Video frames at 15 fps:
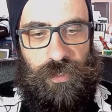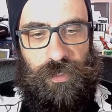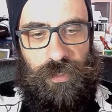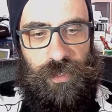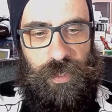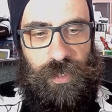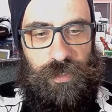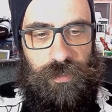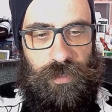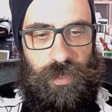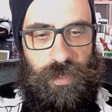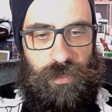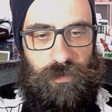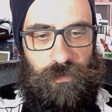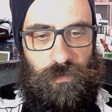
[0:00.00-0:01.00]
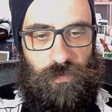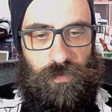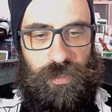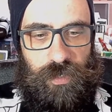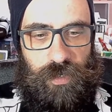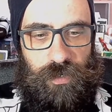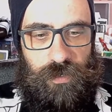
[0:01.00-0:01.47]
And now
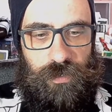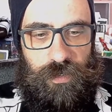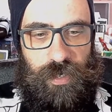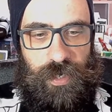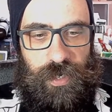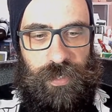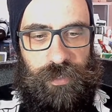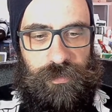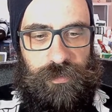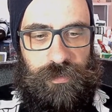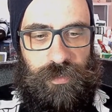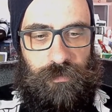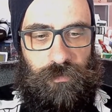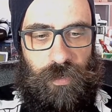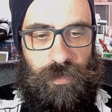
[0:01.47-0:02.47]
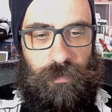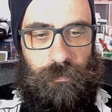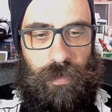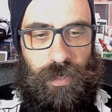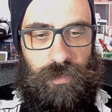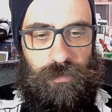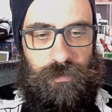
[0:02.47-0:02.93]
we are at somewhere
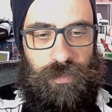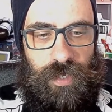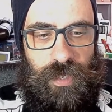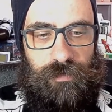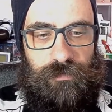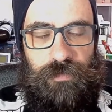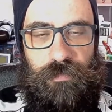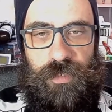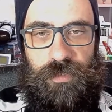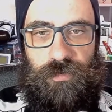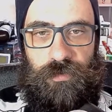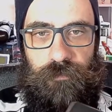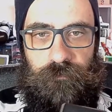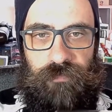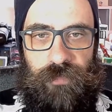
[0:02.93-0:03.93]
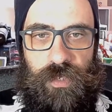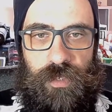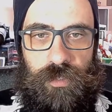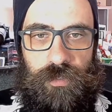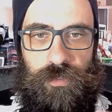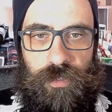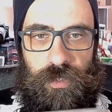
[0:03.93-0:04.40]
about half a meter.
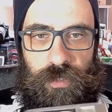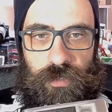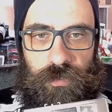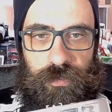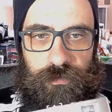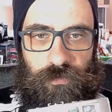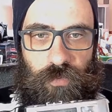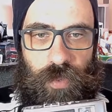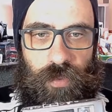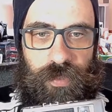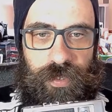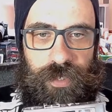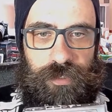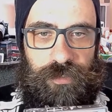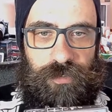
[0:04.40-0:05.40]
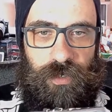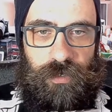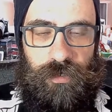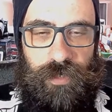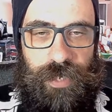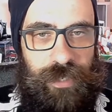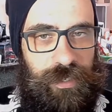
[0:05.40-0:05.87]
So one thing I
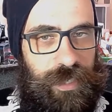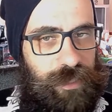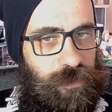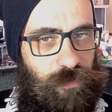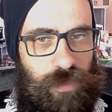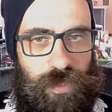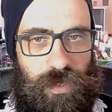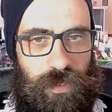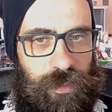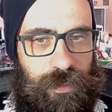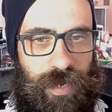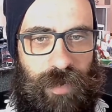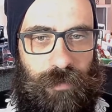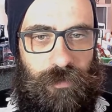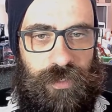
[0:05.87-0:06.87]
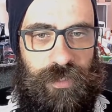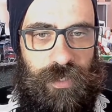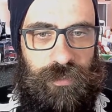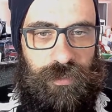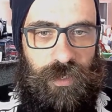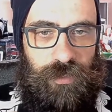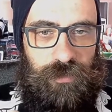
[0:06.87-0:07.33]
struggle, and that's with all the cameras
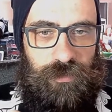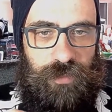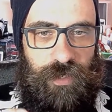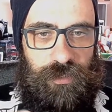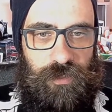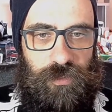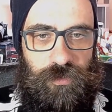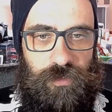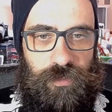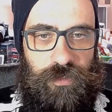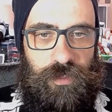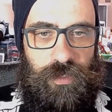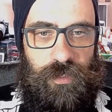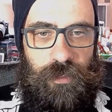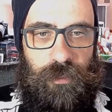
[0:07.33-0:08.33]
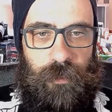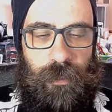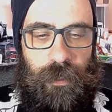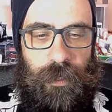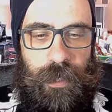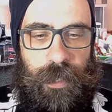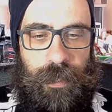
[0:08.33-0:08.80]
that use
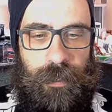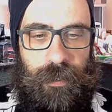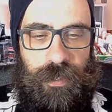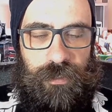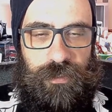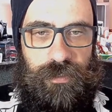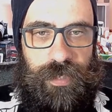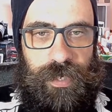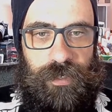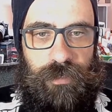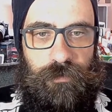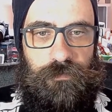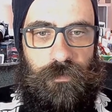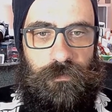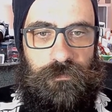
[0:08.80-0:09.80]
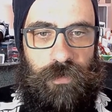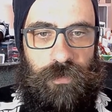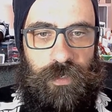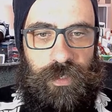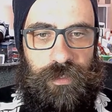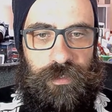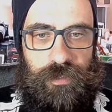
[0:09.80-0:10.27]
scaling for
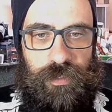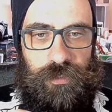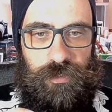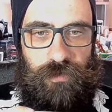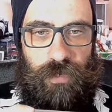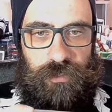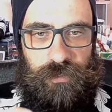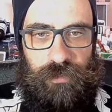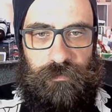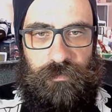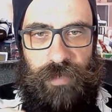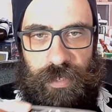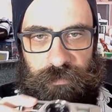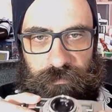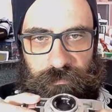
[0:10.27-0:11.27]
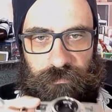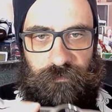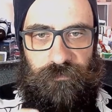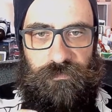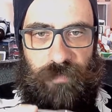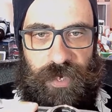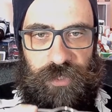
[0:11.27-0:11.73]
focus, it's to actually
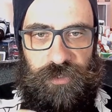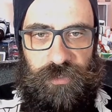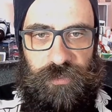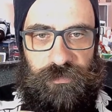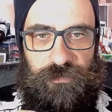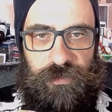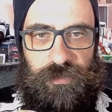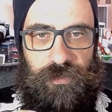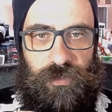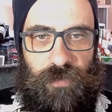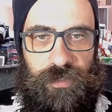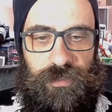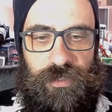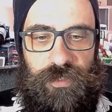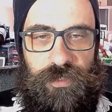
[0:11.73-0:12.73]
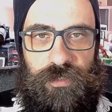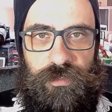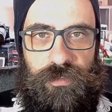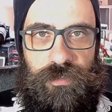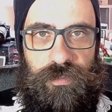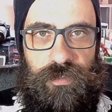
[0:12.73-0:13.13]
measure for the correct distance.